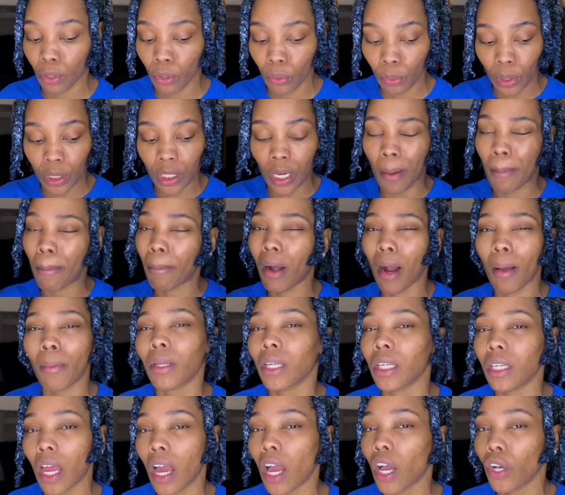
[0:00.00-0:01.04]
which I'm
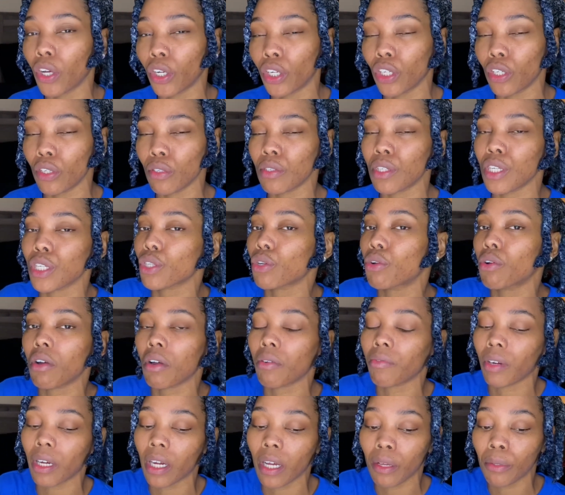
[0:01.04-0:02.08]
probably not gonna use this
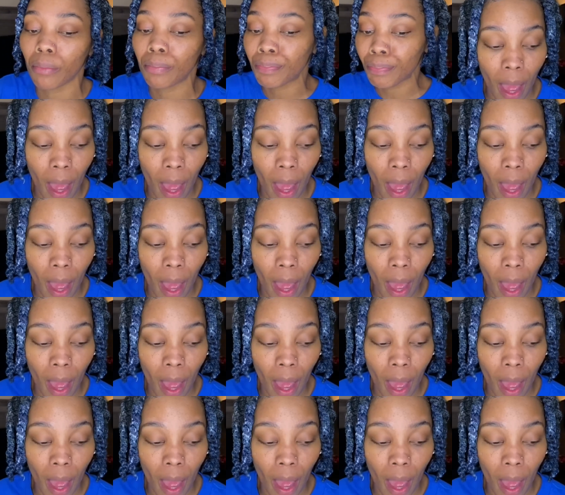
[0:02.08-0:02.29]
going around.